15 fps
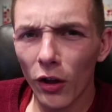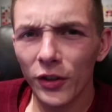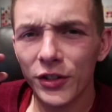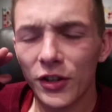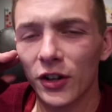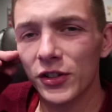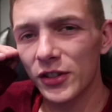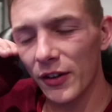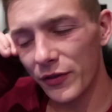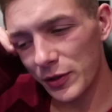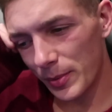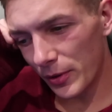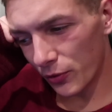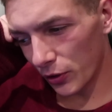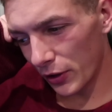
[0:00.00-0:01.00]
All this car stuff has
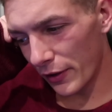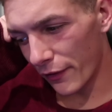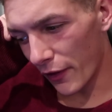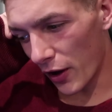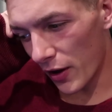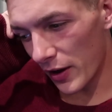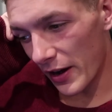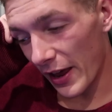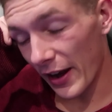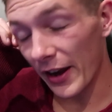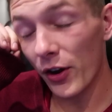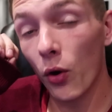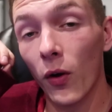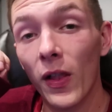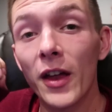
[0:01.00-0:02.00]
been really fun, and I
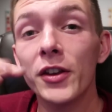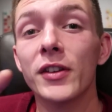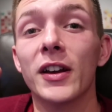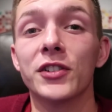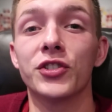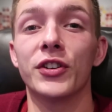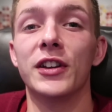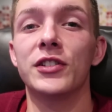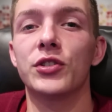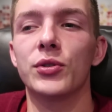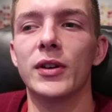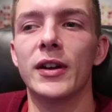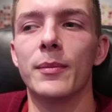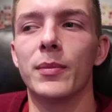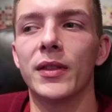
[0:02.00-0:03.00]
know a lot of you guys are
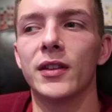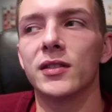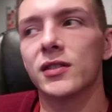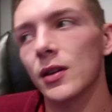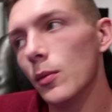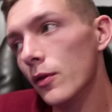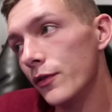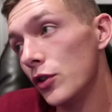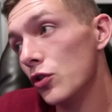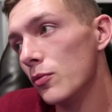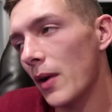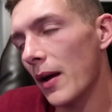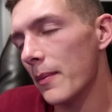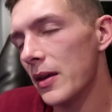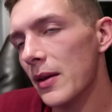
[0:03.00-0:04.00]
into it, but then some of you,
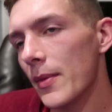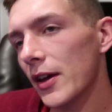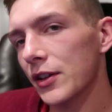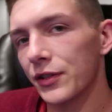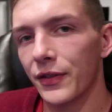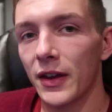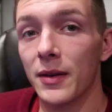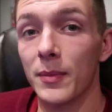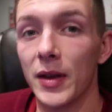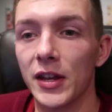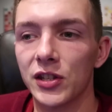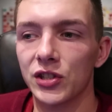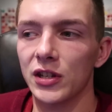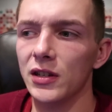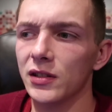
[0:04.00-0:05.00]
my BMX fan
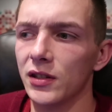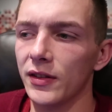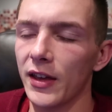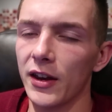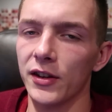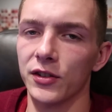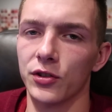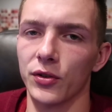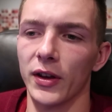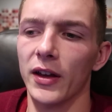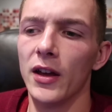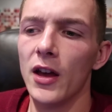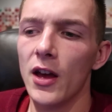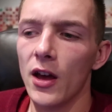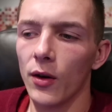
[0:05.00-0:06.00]
base, isn't that into
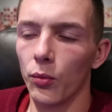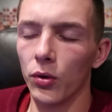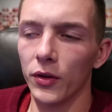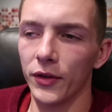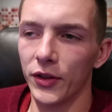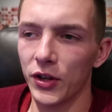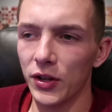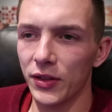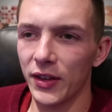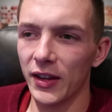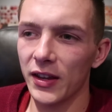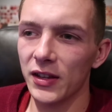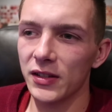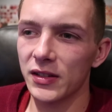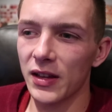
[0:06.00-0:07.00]
it. Well, the good
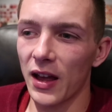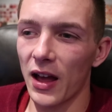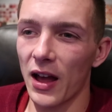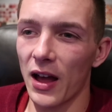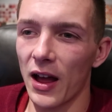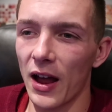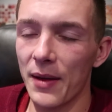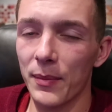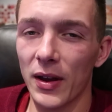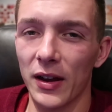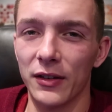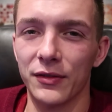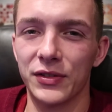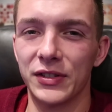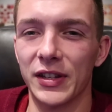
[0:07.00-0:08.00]
thing is, I'm
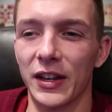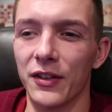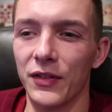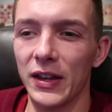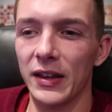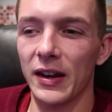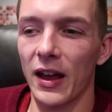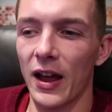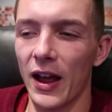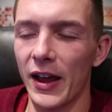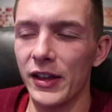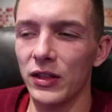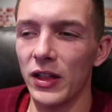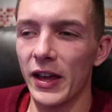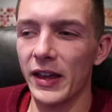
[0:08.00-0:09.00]
kind of sick of it. I,
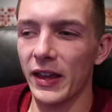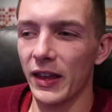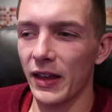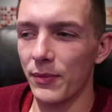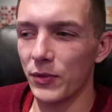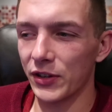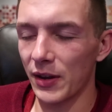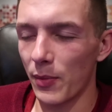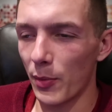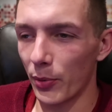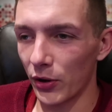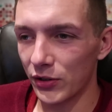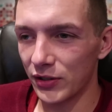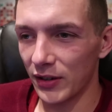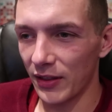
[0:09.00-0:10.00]
like, am the type of
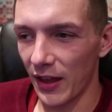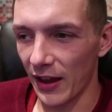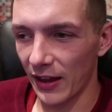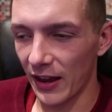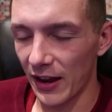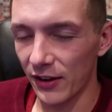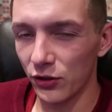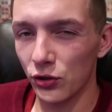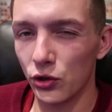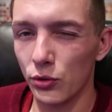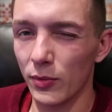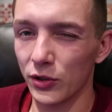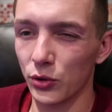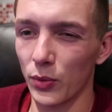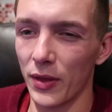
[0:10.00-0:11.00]
person that can't do too
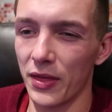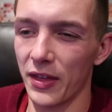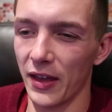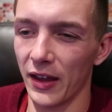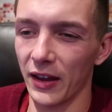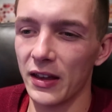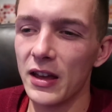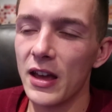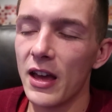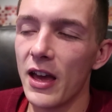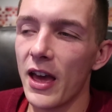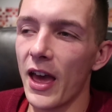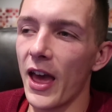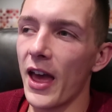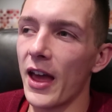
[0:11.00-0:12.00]
much of one thing,
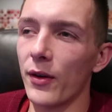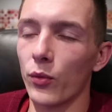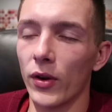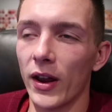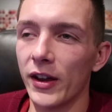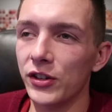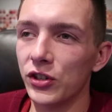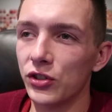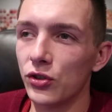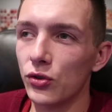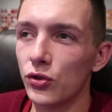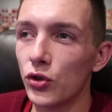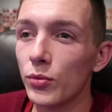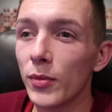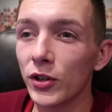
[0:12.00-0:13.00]
and when I just
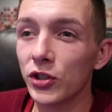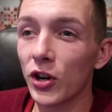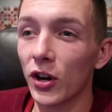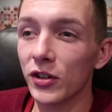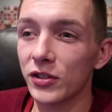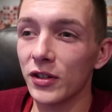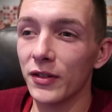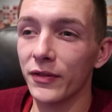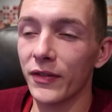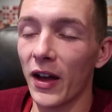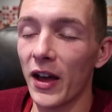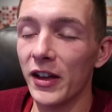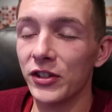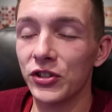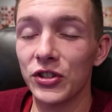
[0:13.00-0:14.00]
do too much car stuff,
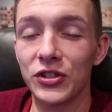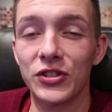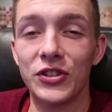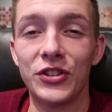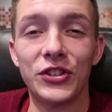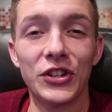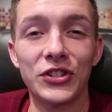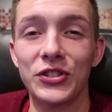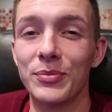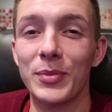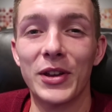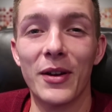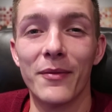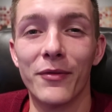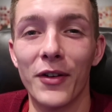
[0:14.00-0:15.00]
it just doesn't
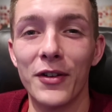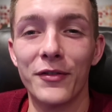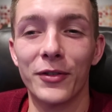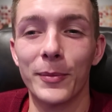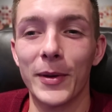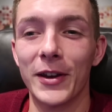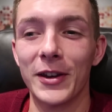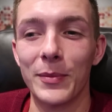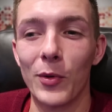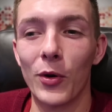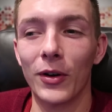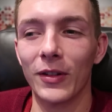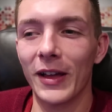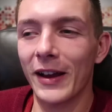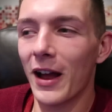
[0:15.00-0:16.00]
become fun for me
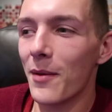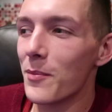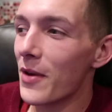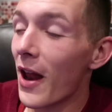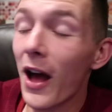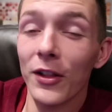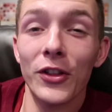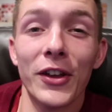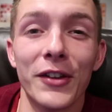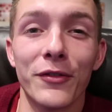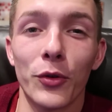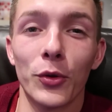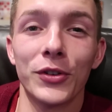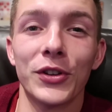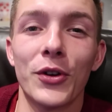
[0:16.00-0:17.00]
anymore. Like, I'm not looking
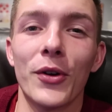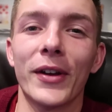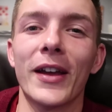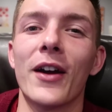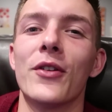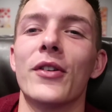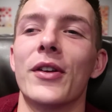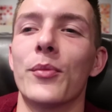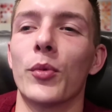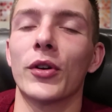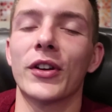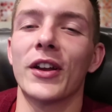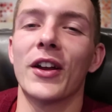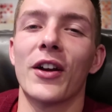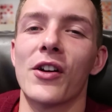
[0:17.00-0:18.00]
forward to going out and
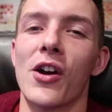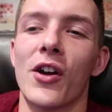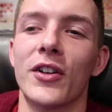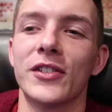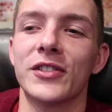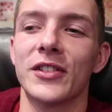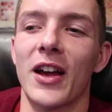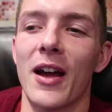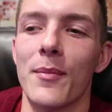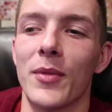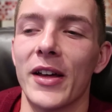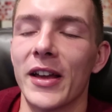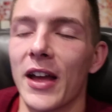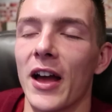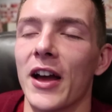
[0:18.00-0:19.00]
working on cars. I'm
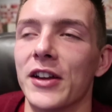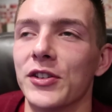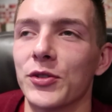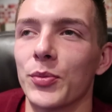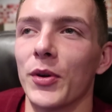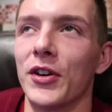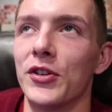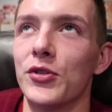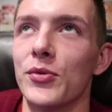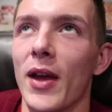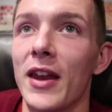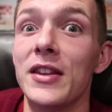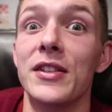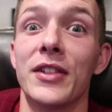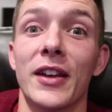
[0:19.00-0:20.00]
like, I just want to do
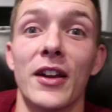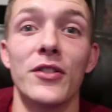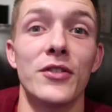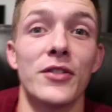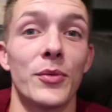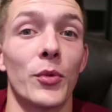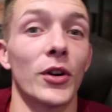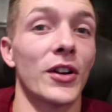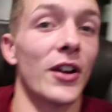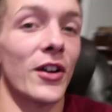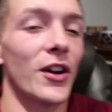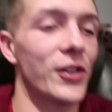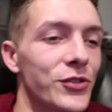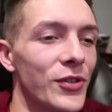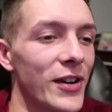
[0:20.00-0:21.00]
anything than work on
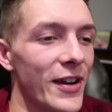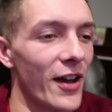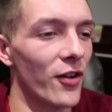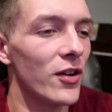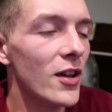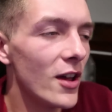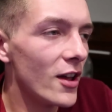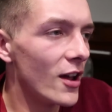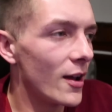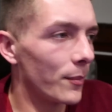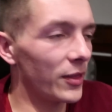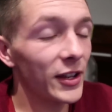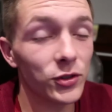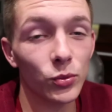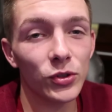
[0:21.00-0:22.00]
cars right now.
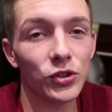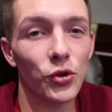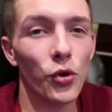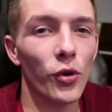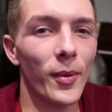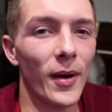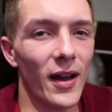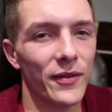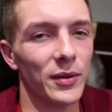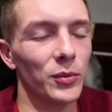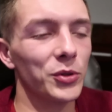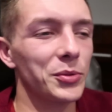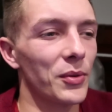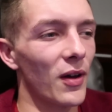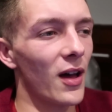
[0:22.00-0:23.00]
But that's what's cool about having
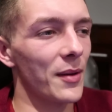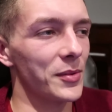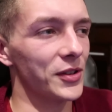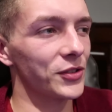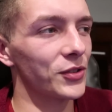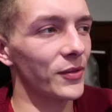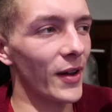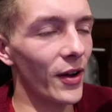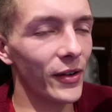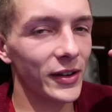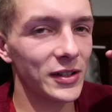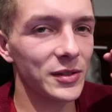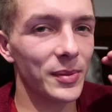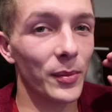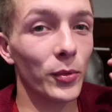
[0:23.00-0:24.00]
multiple hobbies. So now I
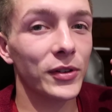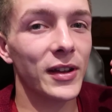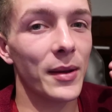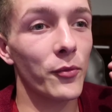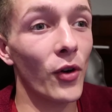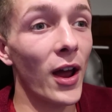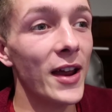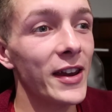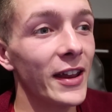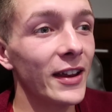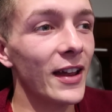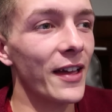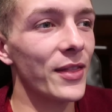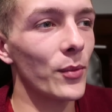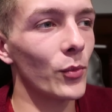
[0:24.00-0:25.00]
can spend more time
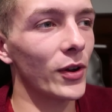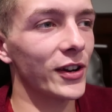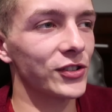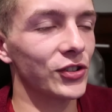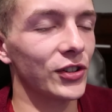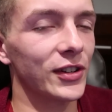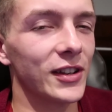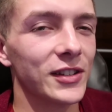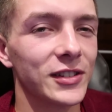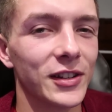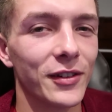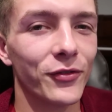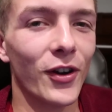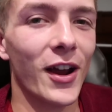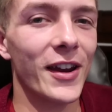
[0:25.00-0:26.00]
riding, and then when I start to get sick
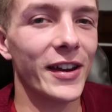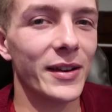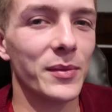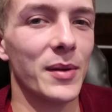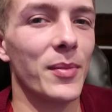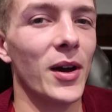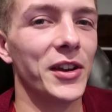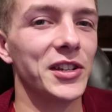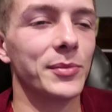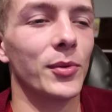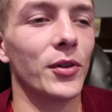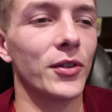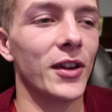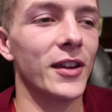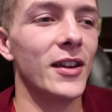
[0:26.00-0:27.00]
of riding and my body's
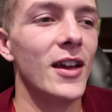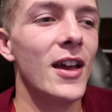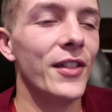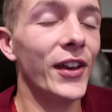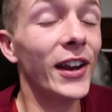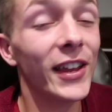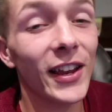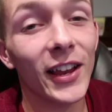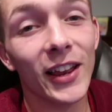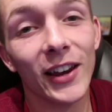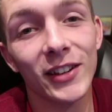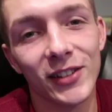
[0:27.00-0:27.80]
broken, then I can get